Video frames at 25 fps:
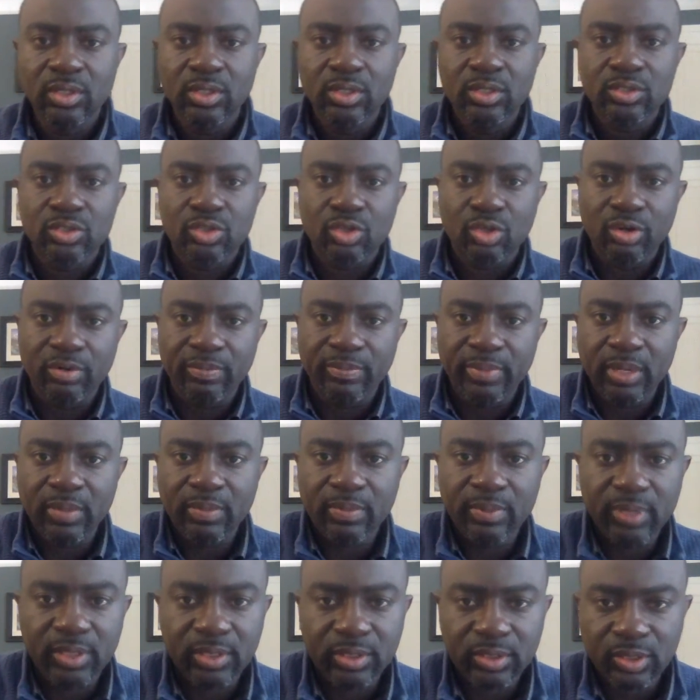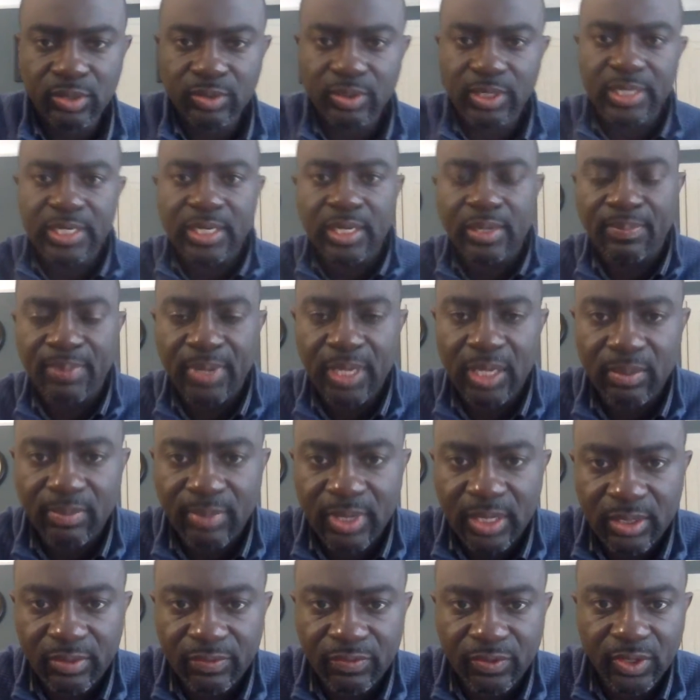So remember, you are not paying
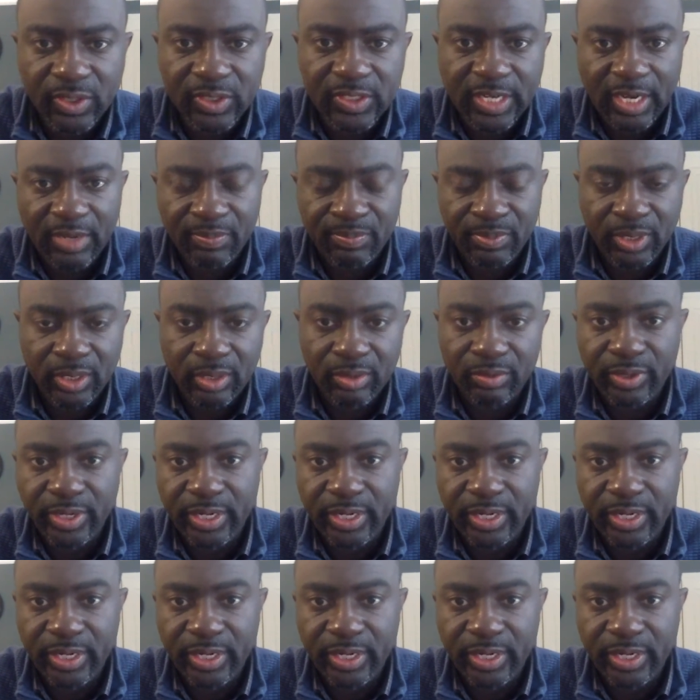money for a site plan,